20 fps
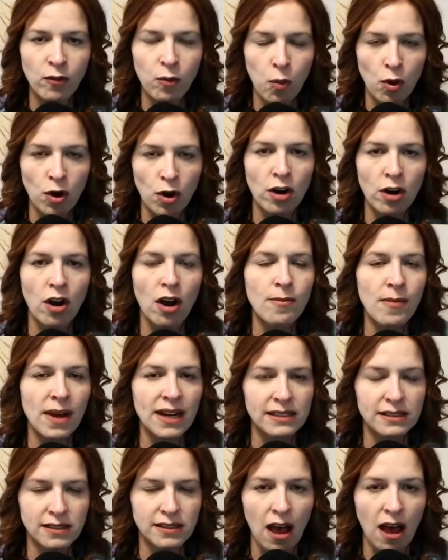of work on
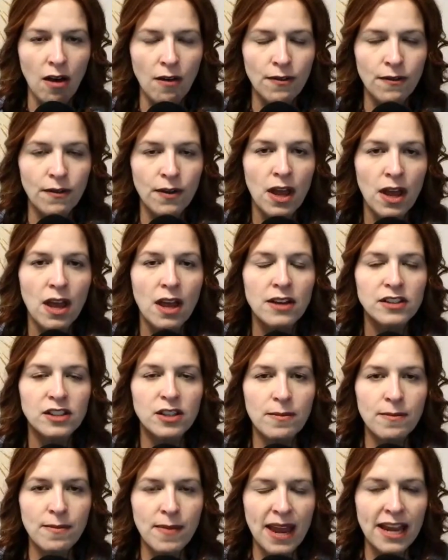myself
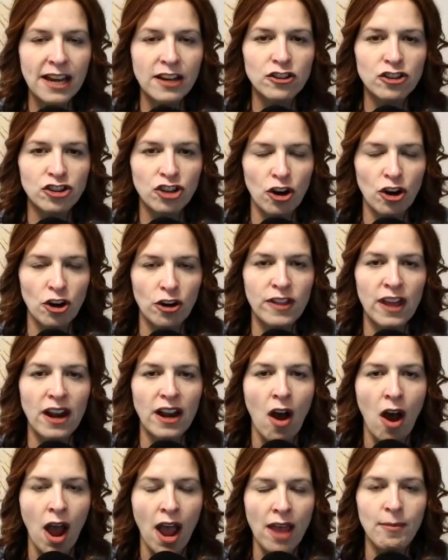to make sure that
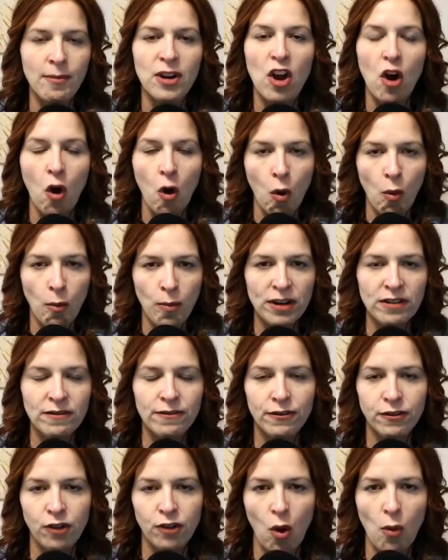I am an open
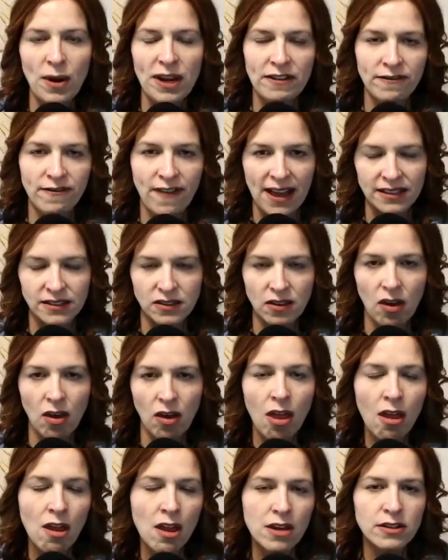flowing
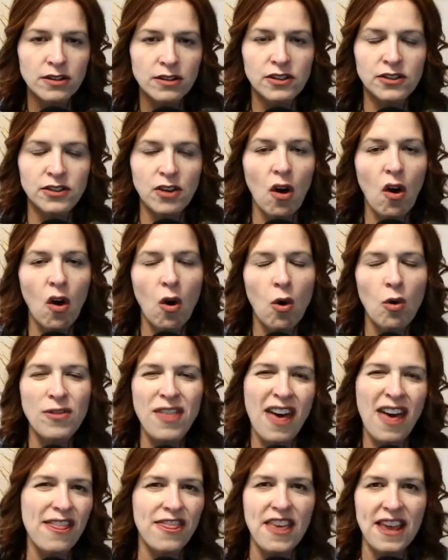vessel so
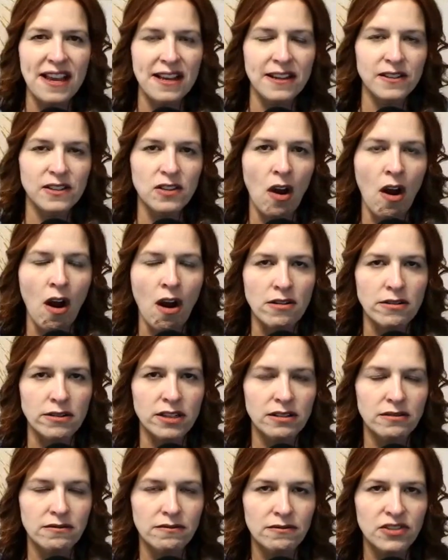that things
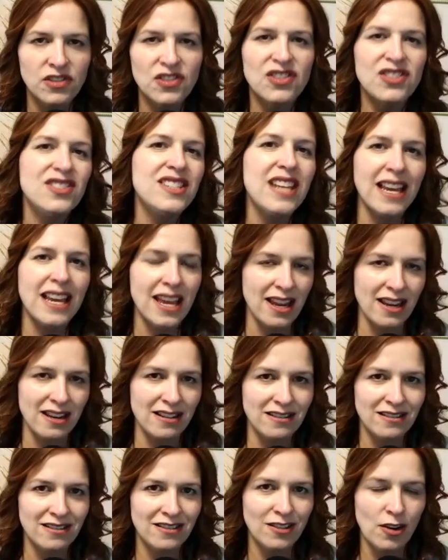aren't
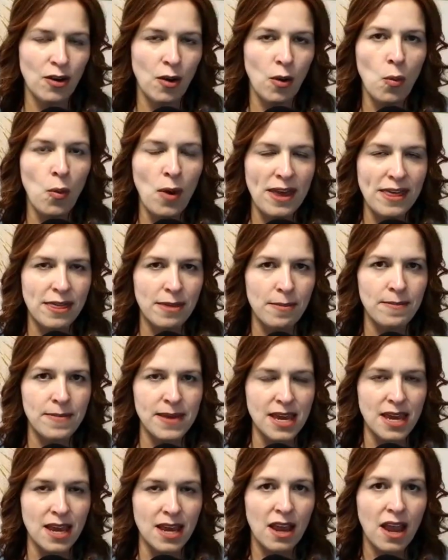sticking with
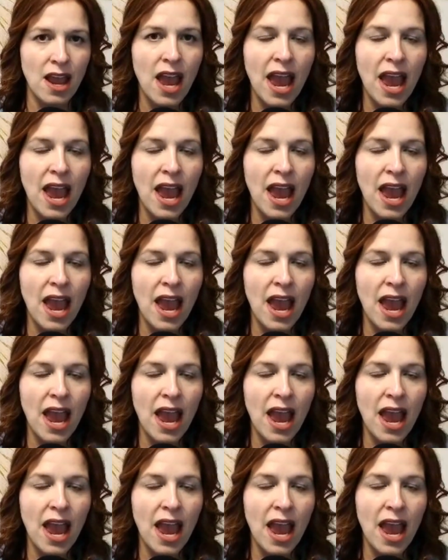me.